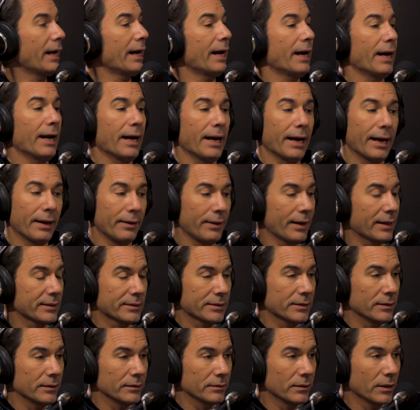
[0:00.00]
Uh, and that's
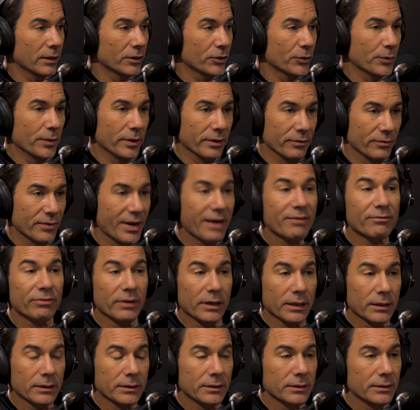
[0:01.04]
the luxury of
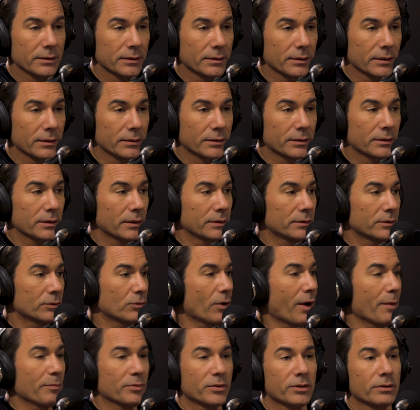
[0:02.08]
Netflix is it's it
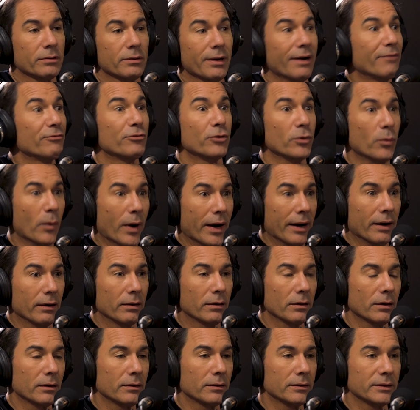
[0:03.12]
drops
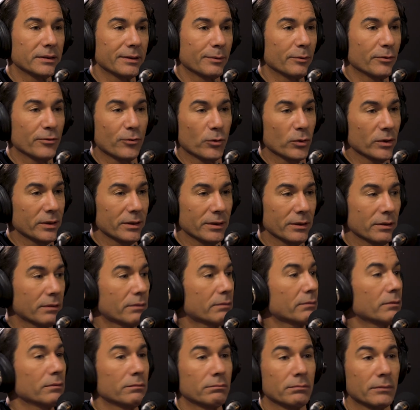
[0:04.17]
everywhere on December
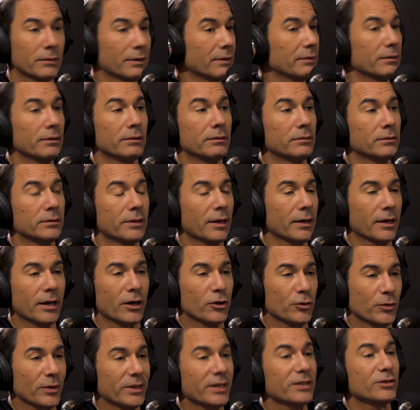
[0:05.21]
14th. there's not a
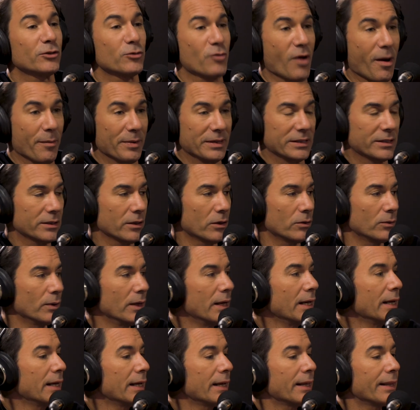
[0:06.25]
country it doesn't drop in. So
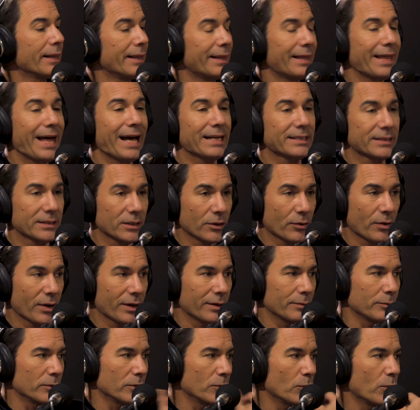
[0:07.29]
that's
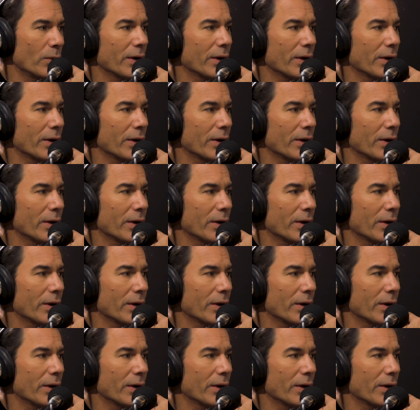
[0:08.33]
incredible.